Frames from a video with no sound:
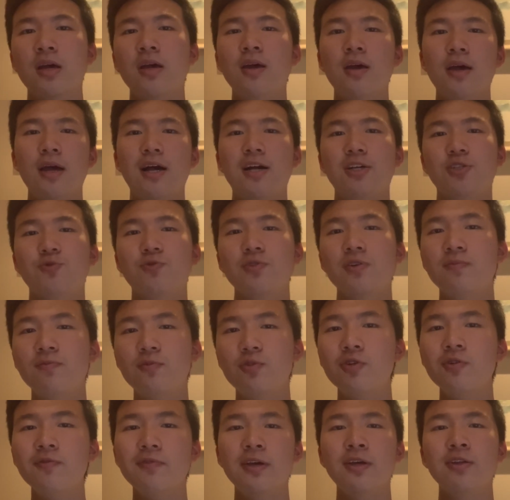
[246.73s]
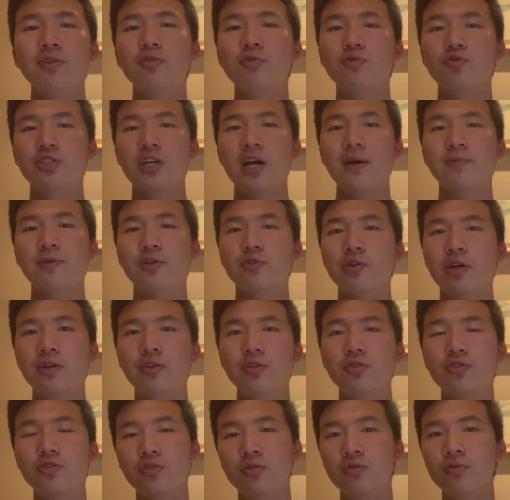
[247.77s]
As we move into chapter
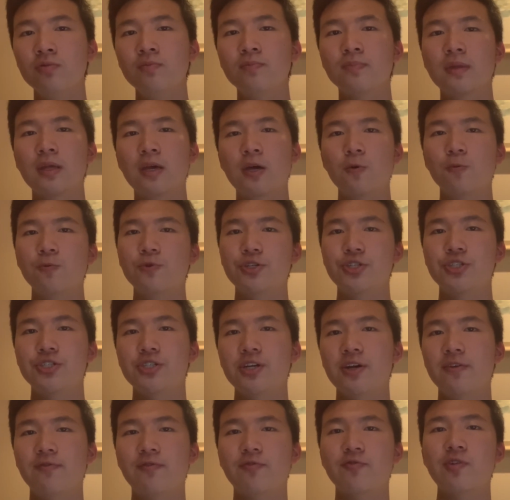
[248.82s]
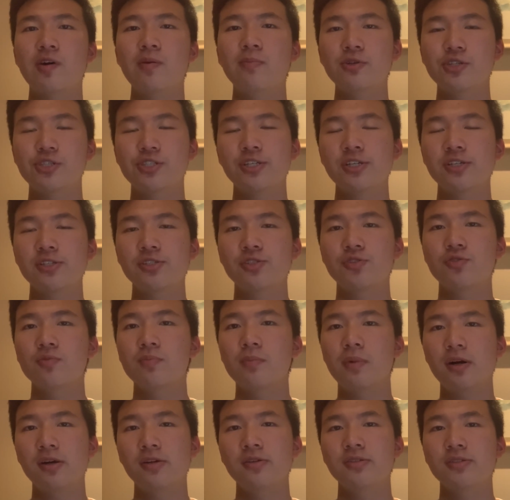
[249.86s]
22, we shift from machines to
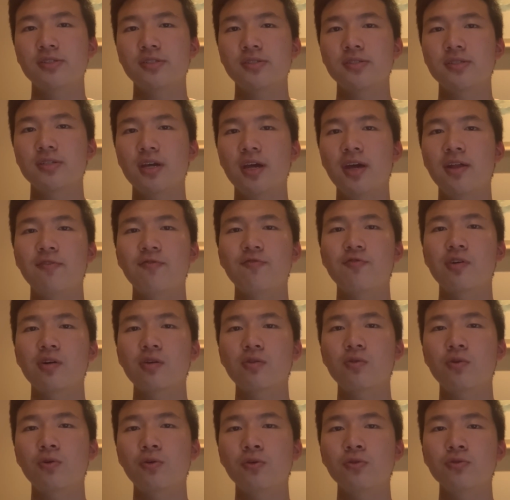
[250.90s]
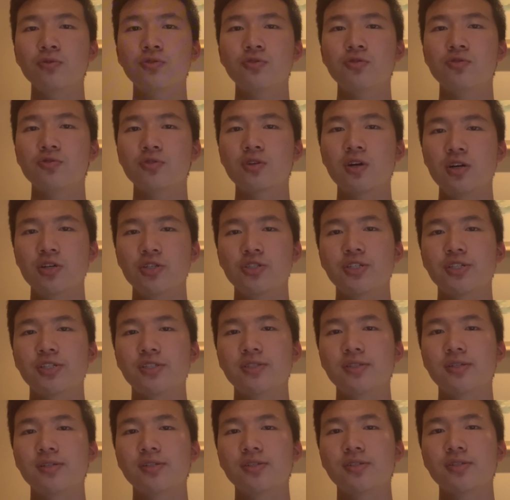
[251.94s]
minds and from coal to
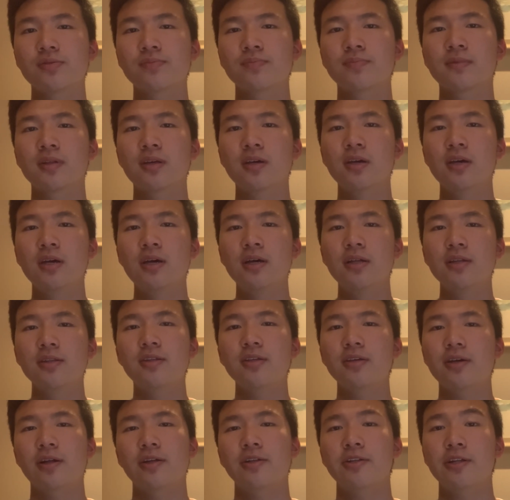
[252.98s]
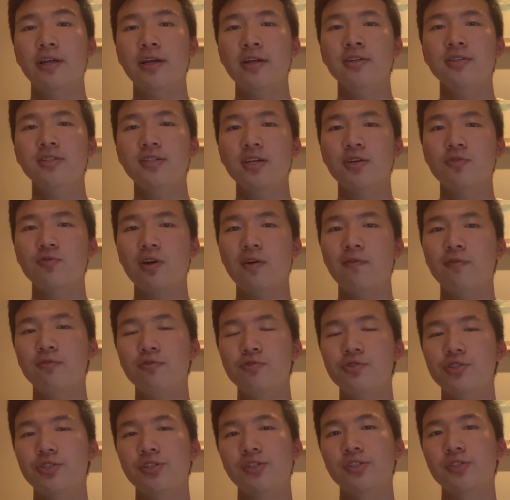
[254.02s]
consciousness. The Atlantic
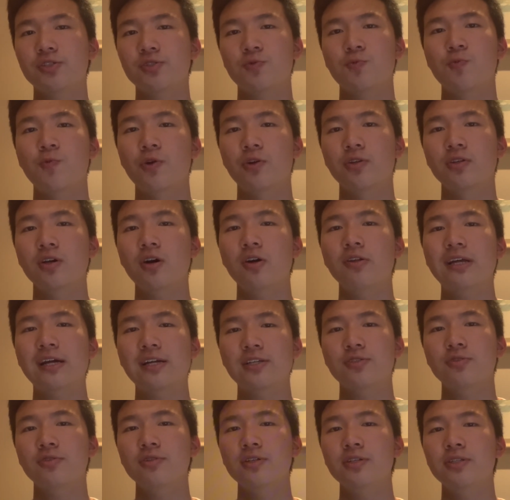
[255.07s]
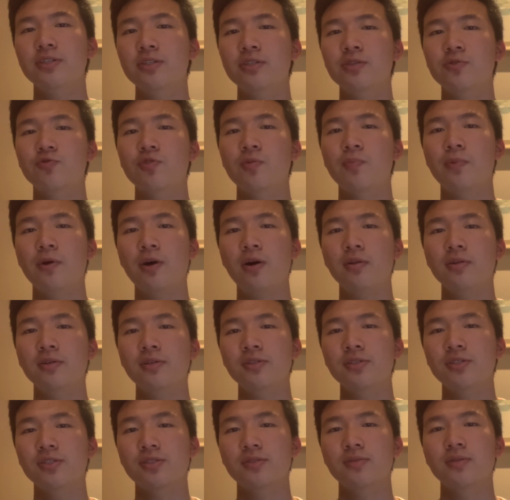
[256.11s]
revolutions were not isolated
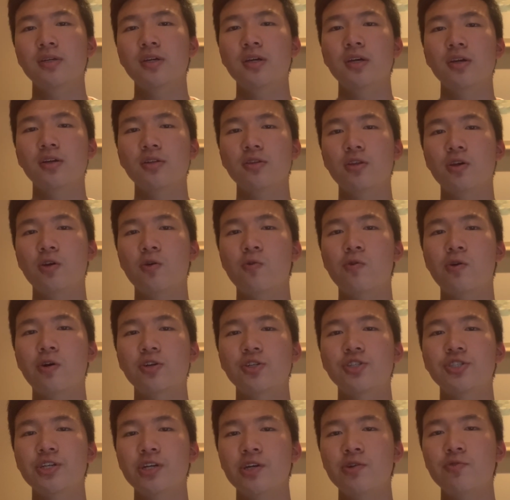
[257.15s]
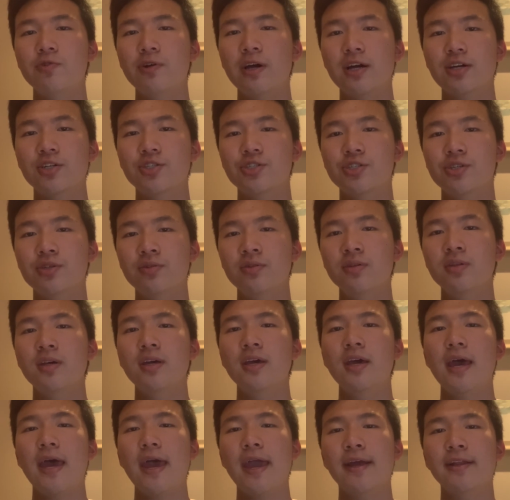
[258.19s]
rebellions, they were a chain reaction
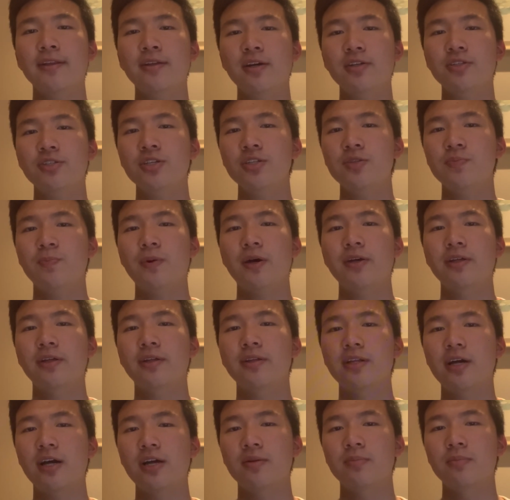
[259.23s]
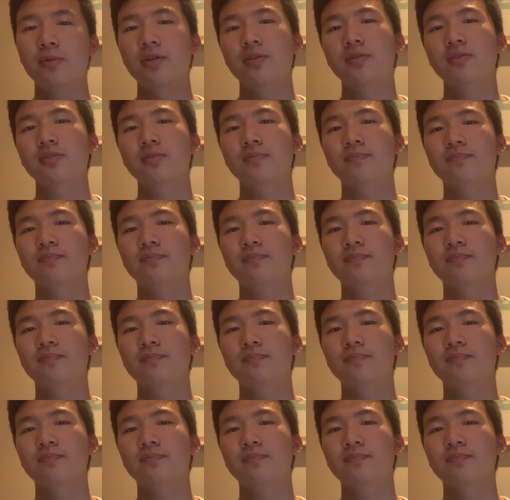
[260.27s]
ignited by the Enlightenment.